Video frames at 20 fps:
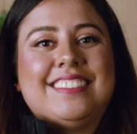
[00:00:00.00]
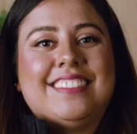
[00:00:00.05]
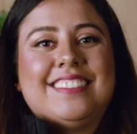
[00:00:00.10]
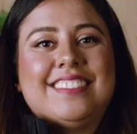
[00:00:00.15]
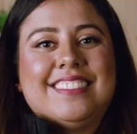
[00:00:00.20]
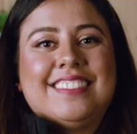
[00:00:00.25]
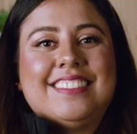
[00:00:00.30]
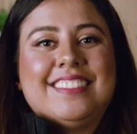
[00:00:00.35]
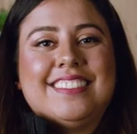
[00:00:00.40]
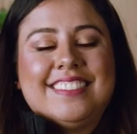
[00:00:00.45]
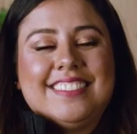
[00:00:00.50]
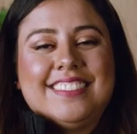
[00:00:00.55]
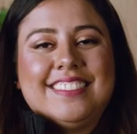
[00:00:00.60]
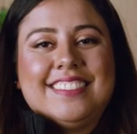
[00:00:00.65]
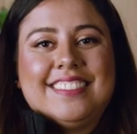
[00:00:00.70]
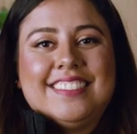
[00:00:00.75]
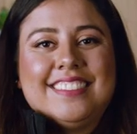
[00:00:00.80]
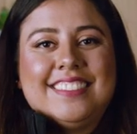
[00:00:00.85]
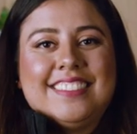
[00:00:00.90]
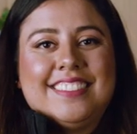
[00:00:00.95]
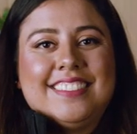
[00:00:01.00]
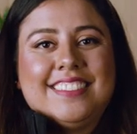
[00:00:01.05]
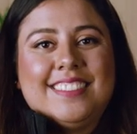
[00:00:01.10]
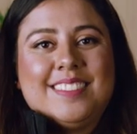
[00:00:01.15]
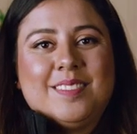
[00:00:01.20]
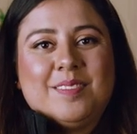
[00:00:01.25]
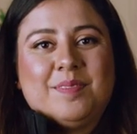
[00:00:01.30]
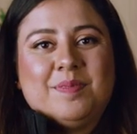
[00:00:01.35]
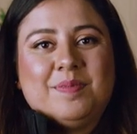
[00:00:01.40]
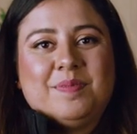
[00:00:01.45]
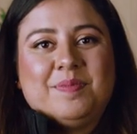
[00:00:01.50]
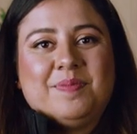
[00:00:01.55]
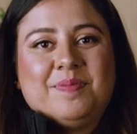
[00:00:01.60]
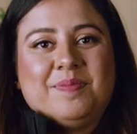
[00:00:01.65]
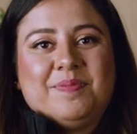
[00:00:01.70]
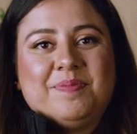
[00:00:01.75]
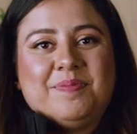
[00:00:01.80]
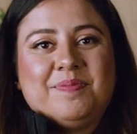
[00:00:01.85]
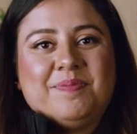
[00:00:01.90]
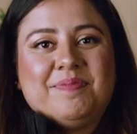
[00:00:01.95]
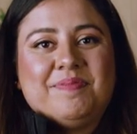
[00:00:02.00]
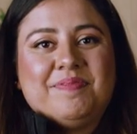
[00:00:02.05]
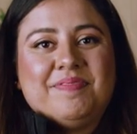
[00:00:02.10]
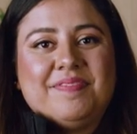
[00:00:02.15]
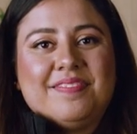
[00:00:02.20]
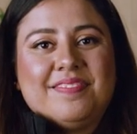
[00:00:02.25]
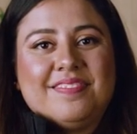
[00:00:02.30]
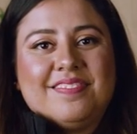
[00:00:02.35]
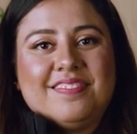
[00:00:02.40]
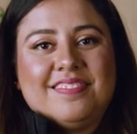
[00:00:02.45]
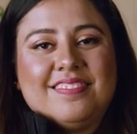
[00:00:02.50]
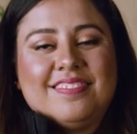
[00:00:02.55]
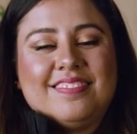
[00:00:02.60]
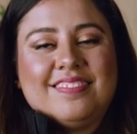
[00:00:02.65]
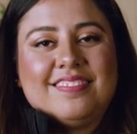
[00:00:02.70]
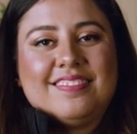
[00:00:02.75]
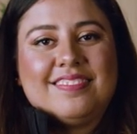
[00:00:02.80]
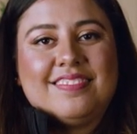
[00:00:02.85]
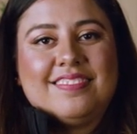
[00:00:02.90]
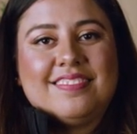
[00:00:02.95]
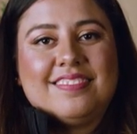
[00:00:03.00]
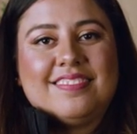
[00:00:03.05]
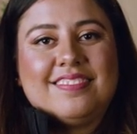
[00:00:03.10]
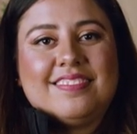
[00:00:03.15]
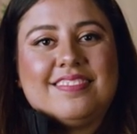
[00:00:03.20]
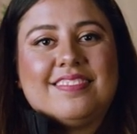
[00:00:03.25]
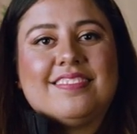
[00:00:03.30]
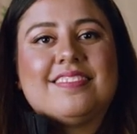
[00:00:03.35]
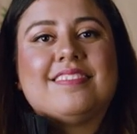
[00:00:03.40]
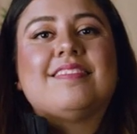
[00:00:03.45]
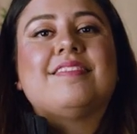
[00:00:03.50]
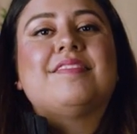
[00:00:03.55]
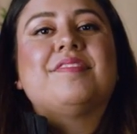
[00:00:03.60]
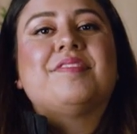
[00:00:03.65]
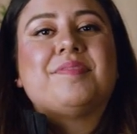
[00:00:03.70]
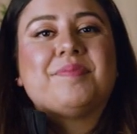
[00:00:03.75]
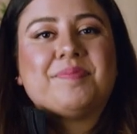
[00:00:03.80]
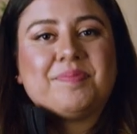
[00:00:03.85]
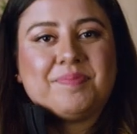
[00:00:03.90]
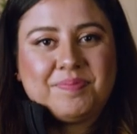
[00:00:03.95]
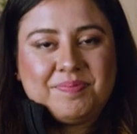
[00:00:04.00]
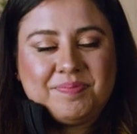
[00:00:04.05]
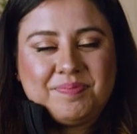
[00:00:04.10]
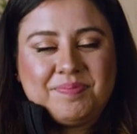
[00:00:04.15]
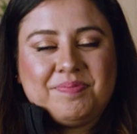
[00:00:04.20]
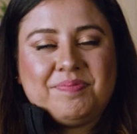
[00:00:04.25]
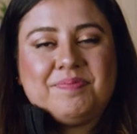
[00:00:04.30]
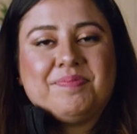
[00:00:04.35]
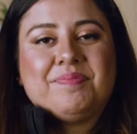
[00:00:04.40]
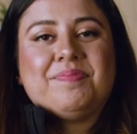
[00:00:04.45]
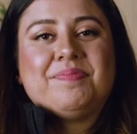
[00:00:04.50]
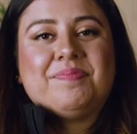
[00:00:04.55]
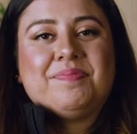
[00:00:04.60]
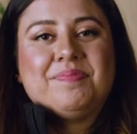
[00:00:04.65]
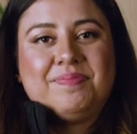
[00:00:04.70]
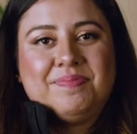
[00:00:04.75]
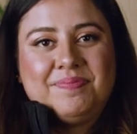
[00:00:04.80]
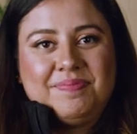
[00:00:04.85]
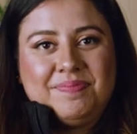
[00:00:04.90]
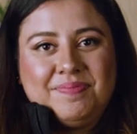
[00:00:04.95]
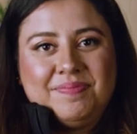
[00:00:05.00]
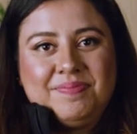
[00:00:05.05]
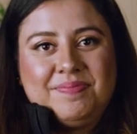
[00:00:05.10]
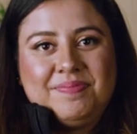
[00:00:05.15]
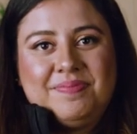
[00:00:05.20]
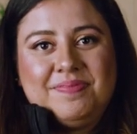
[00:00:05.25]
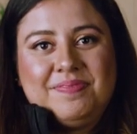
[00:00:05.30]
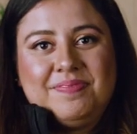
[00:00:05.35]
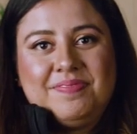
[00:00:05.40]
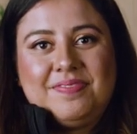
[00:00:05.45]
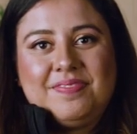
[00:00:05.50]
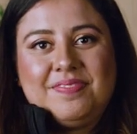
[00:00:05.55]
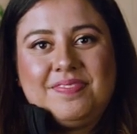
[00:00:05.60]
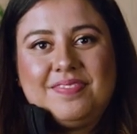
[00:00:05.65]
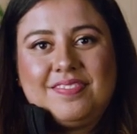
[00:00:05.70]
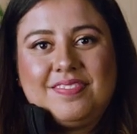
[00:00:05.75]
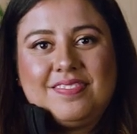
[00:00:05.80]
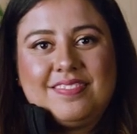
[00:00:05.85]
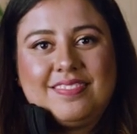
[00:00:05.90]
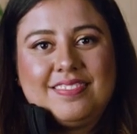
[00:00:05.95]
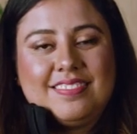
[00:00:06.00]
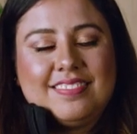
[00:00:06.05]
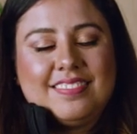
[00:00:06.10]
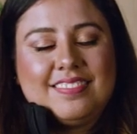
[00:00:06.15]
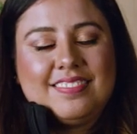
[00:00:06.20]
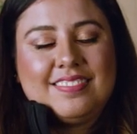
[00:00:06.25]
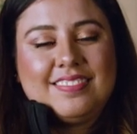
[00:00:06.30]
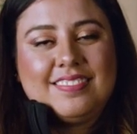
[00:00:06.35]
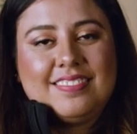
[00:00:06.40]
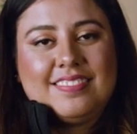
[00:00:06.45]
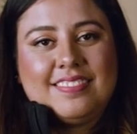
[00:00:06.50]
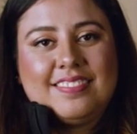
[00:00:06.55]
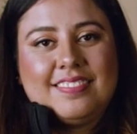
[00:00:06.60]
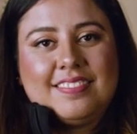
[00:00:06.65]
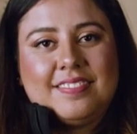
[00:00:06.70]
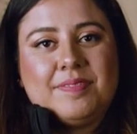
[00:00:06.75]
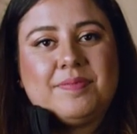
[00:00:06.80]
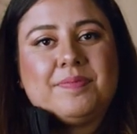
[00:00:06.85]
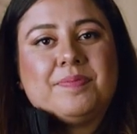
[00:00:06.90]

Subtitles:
(not speaking)